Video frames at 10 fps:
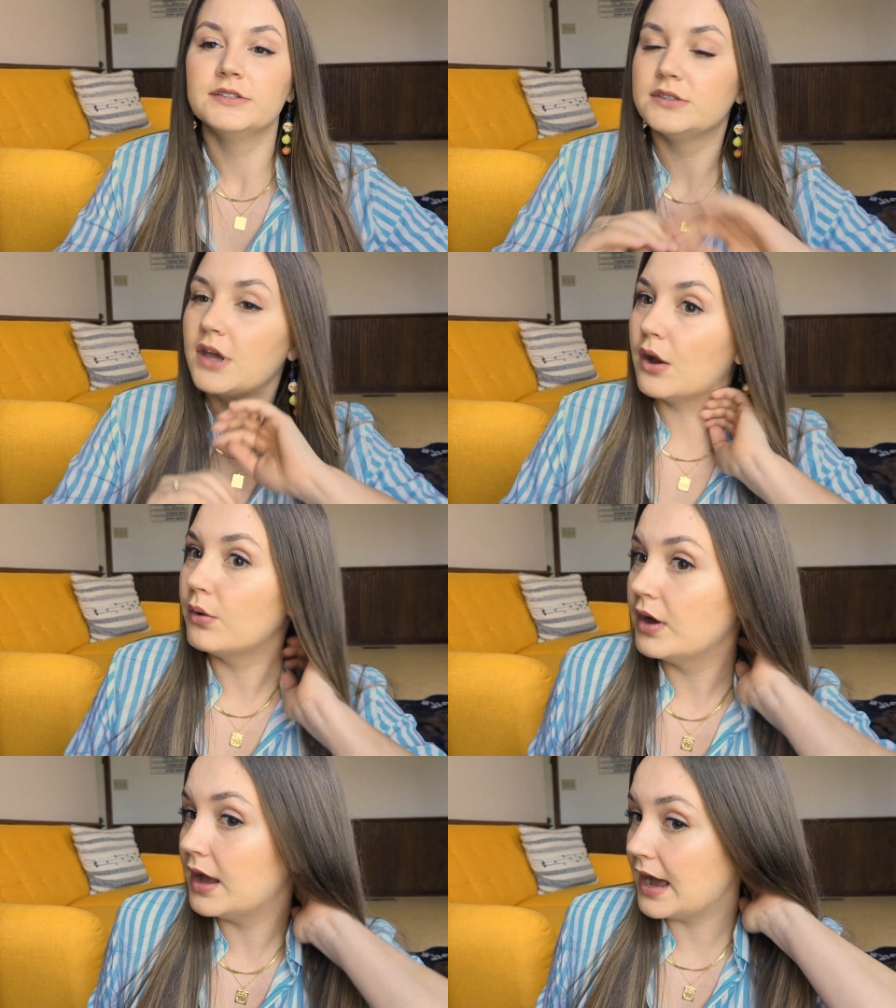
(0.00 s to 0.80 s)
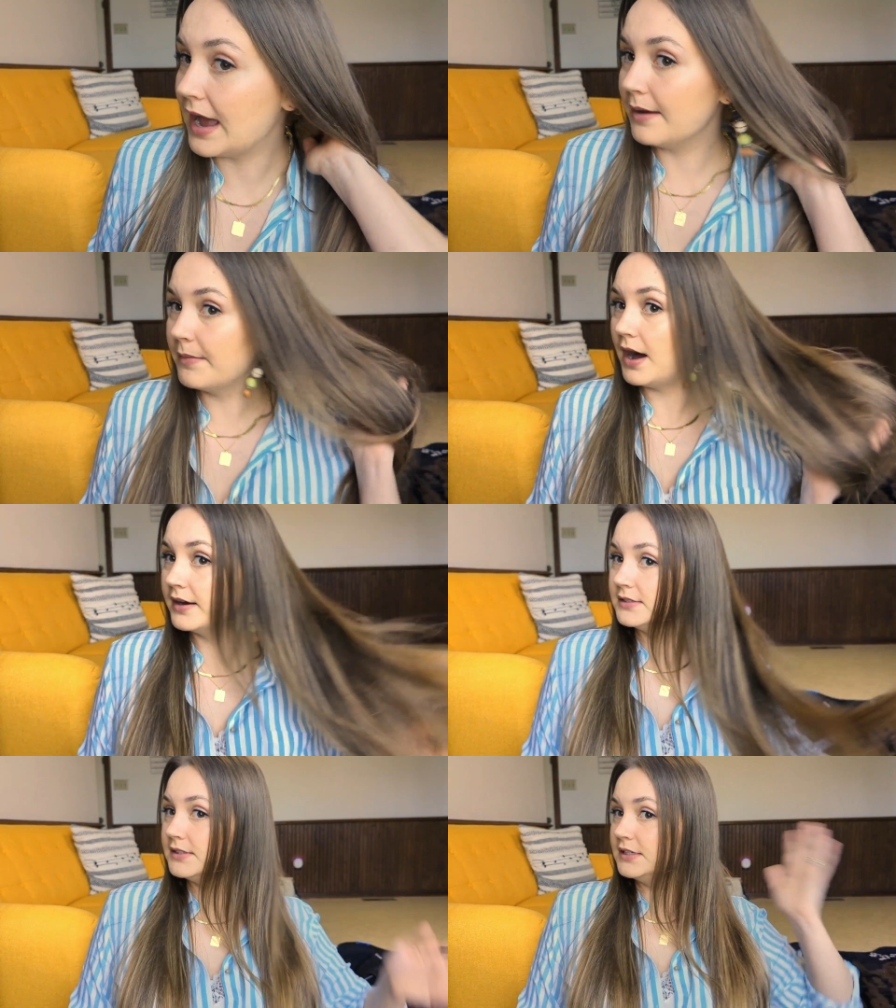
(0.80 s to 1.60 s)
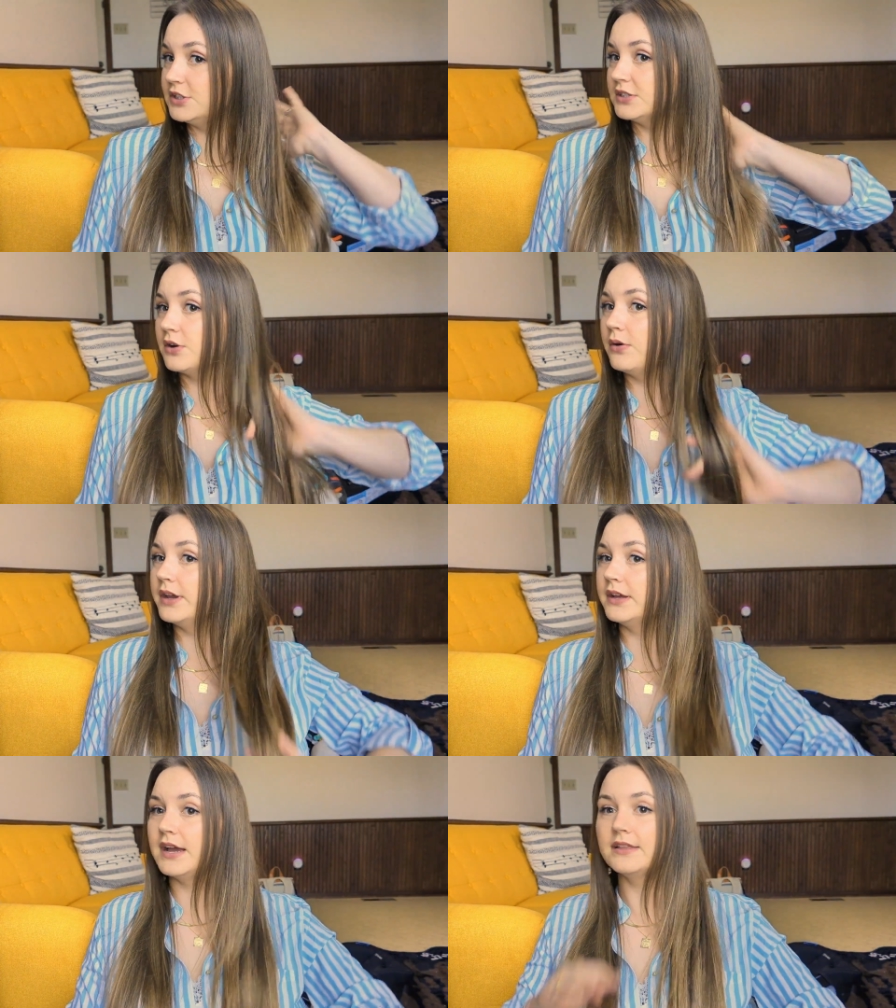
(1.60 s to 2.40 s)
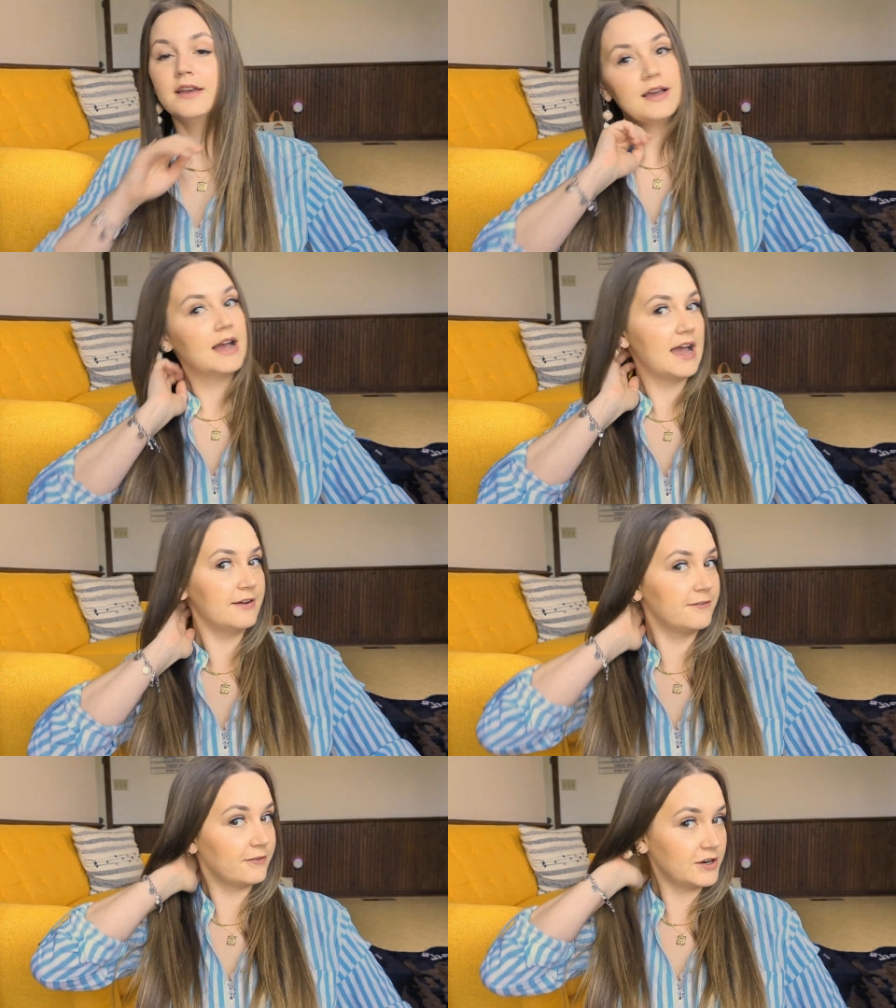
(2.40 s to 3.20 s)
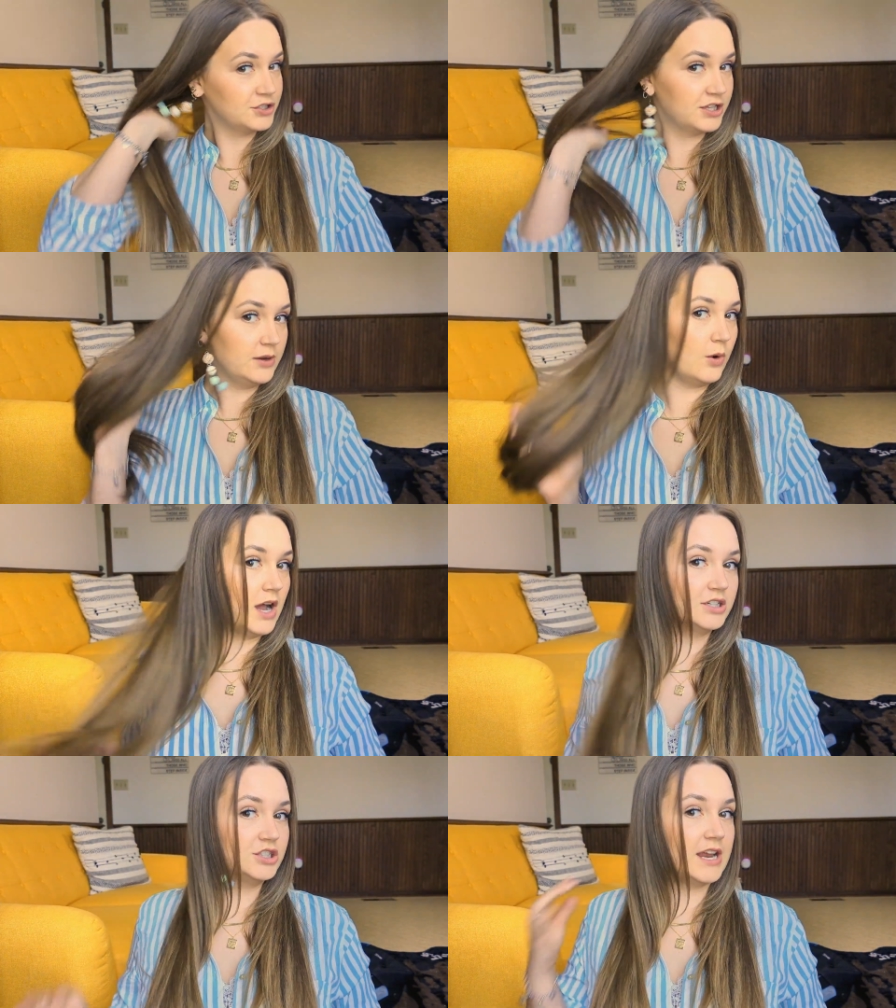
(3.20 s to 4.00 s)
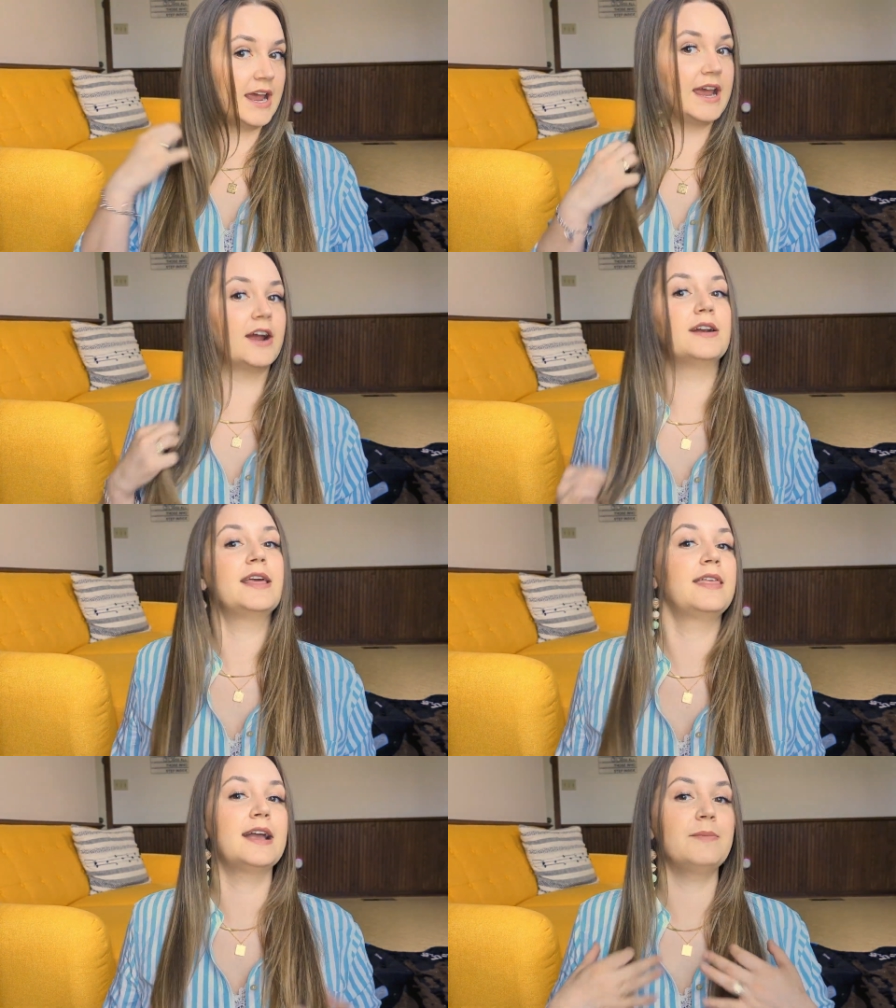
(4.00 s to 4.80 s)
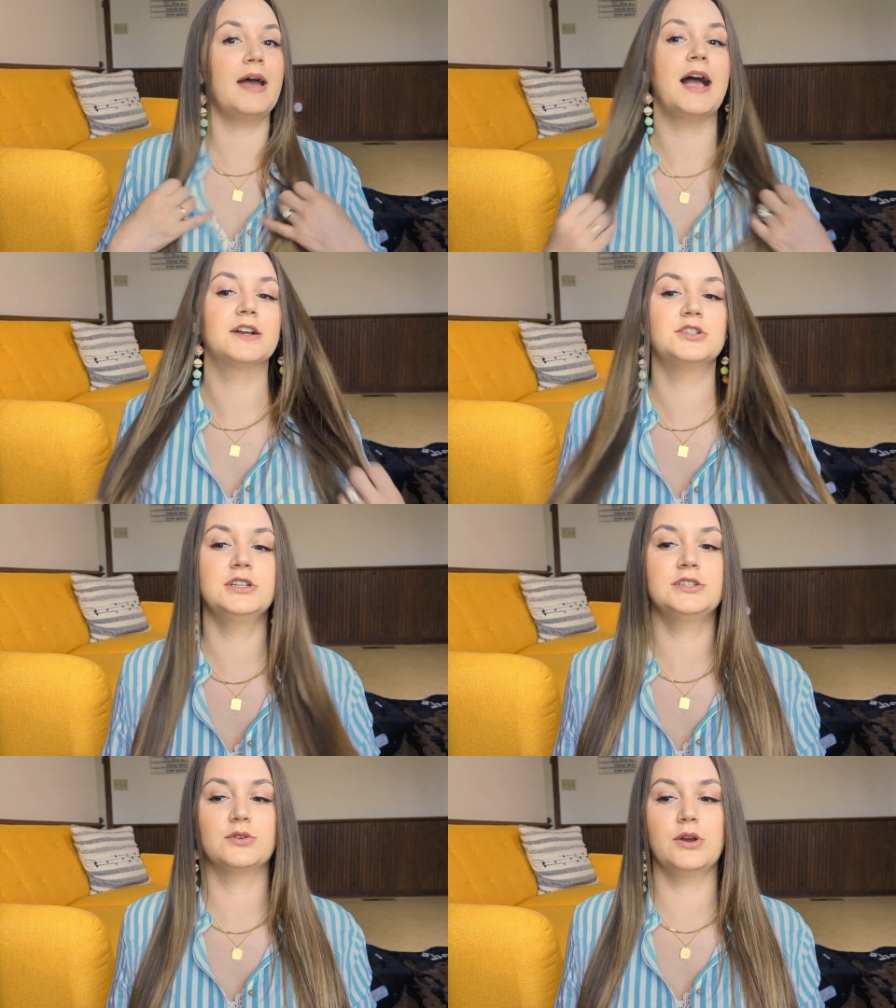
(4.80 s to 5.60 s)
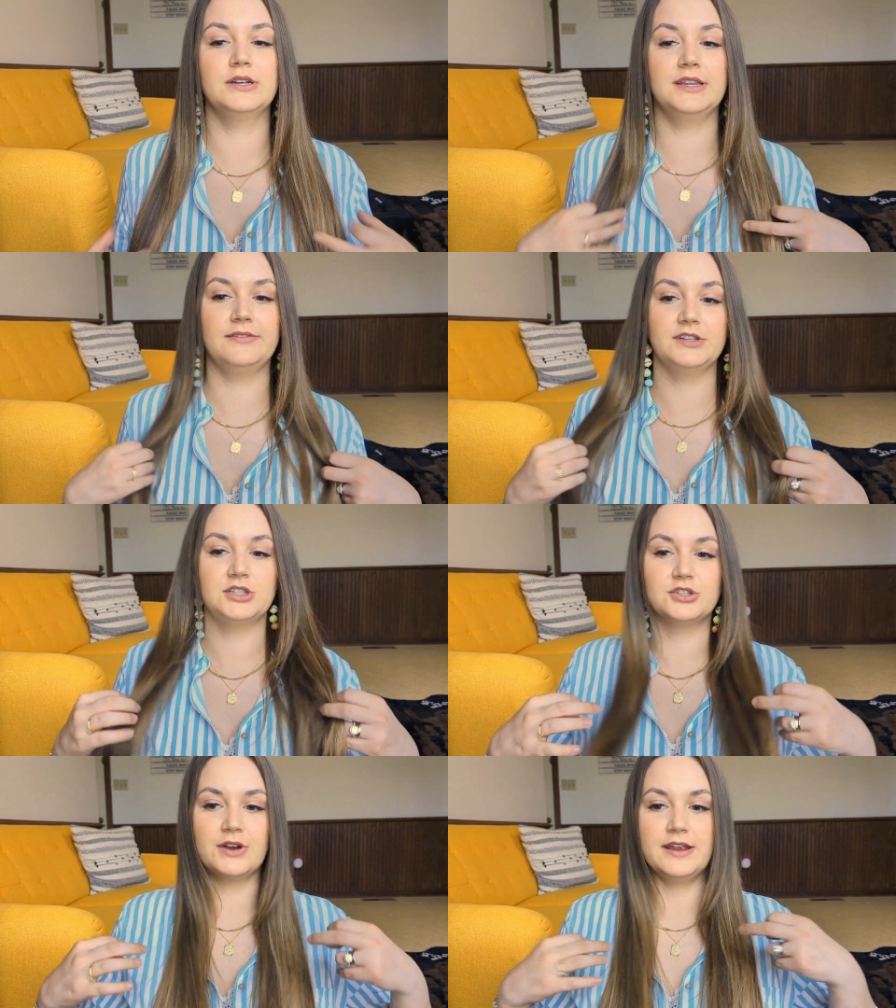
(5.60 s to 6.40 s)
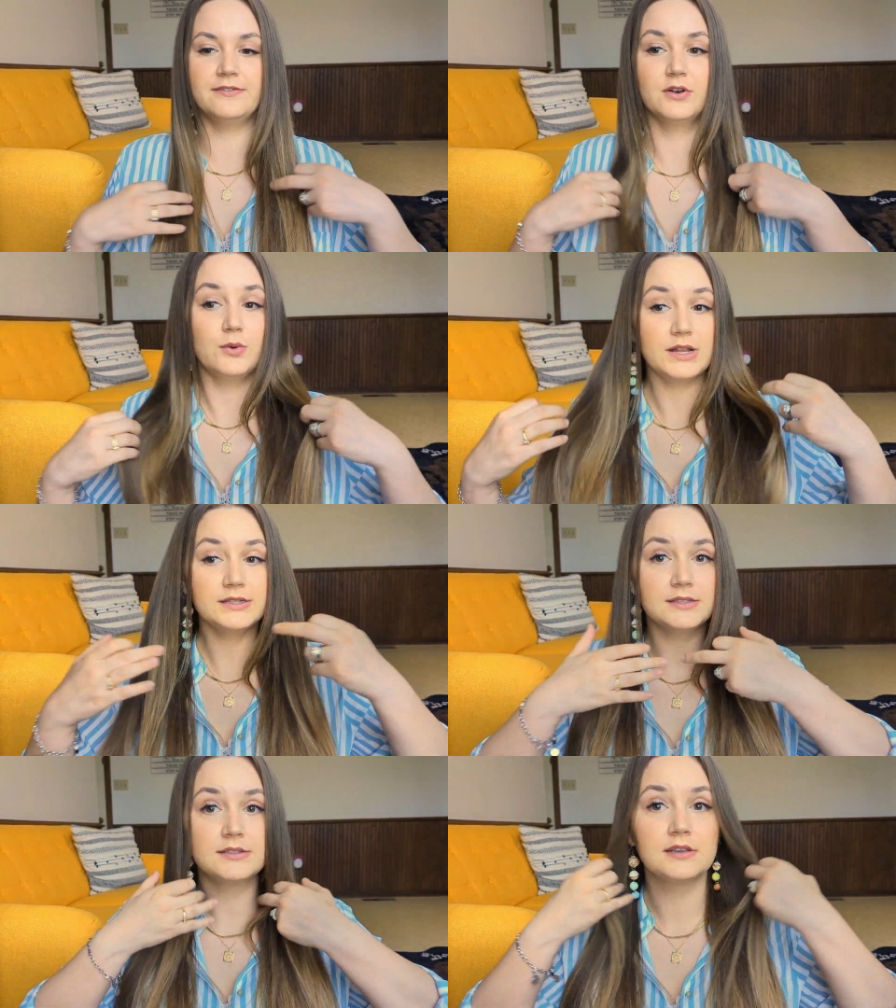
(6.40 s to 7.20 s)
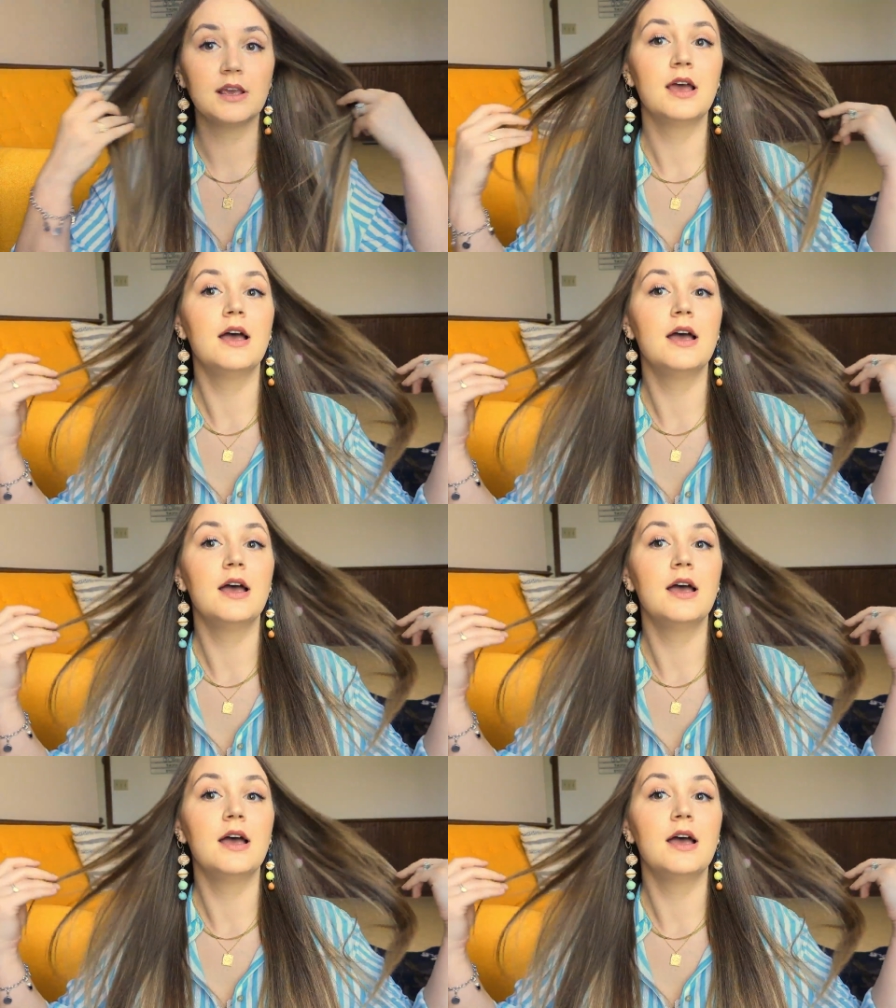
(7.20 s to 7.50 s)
So I am honestly just going, I have freshly washed hair, and I think I'm actually just going to leave it straight for once.